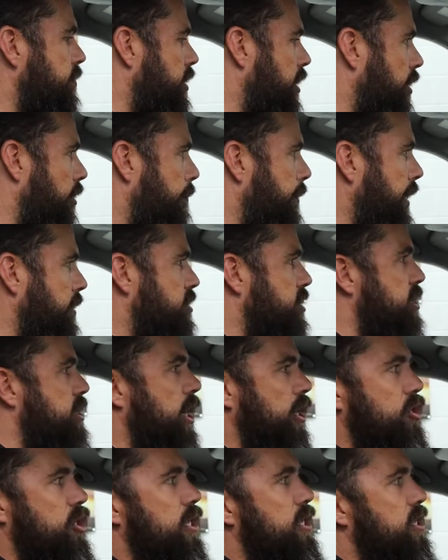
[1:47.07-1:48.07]
about to
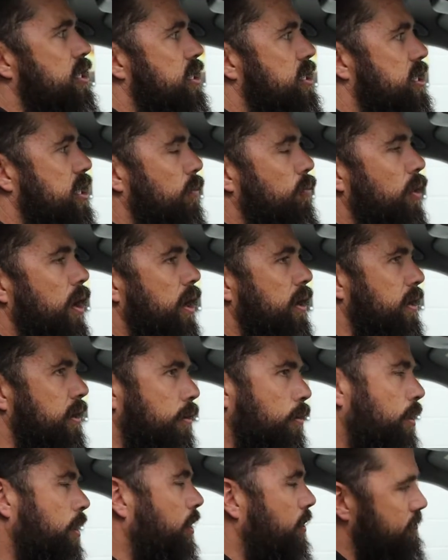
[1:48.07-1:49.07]
nudge into somewhere
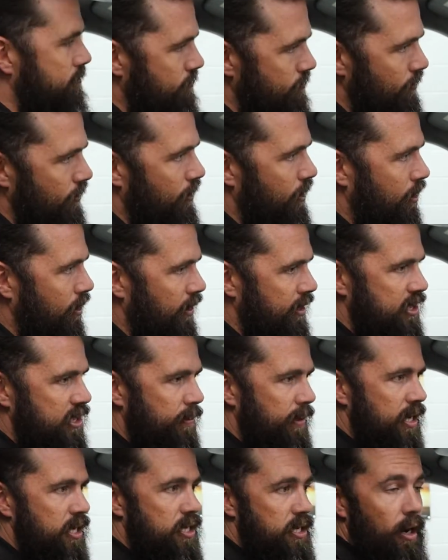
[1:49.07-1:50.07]
near, you're like, oh, it's
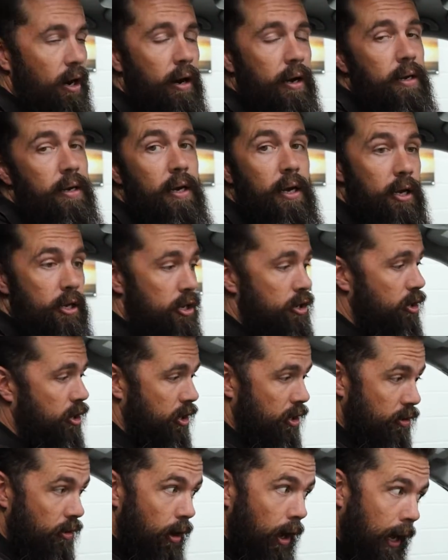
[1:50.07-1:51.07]
a bit tight, you
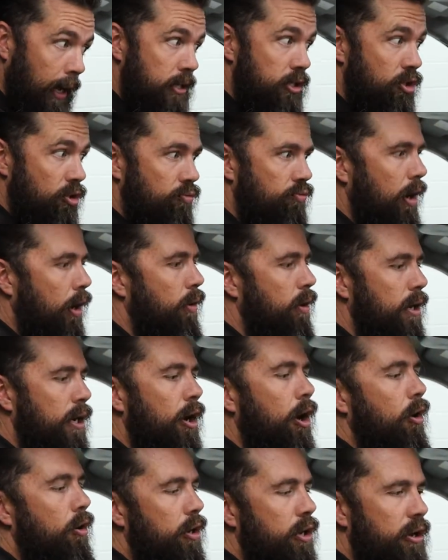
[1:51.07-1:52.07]
can, as you're rolling
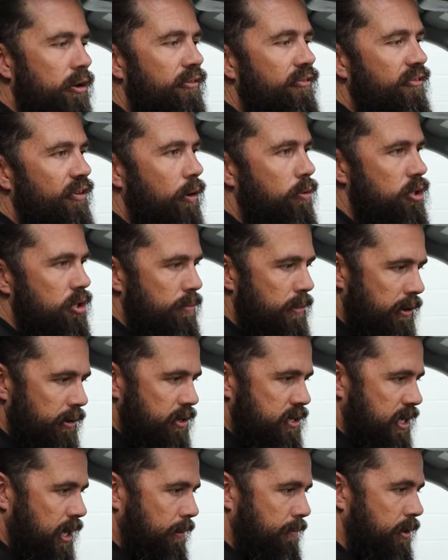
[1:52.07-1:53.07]
along, you can fold your
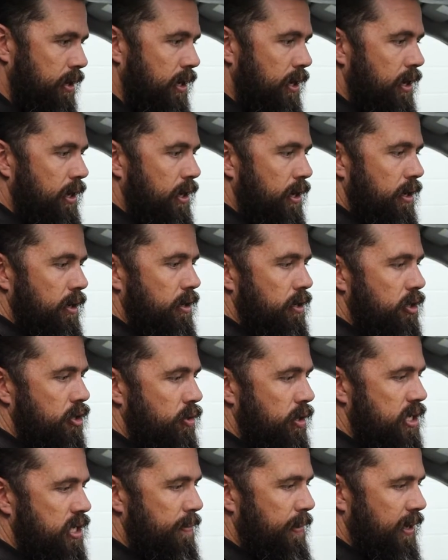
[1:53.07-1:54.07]
mirrors up,
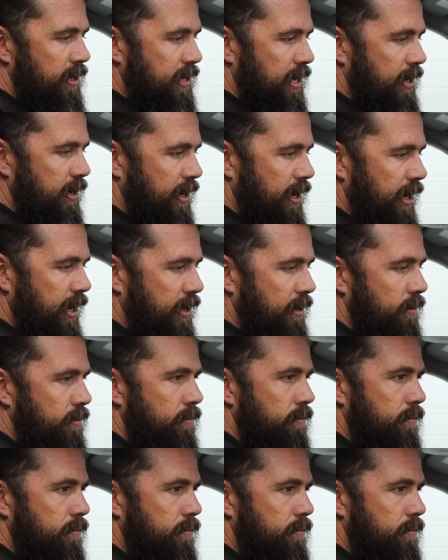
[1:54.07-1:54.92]
twist it back down again,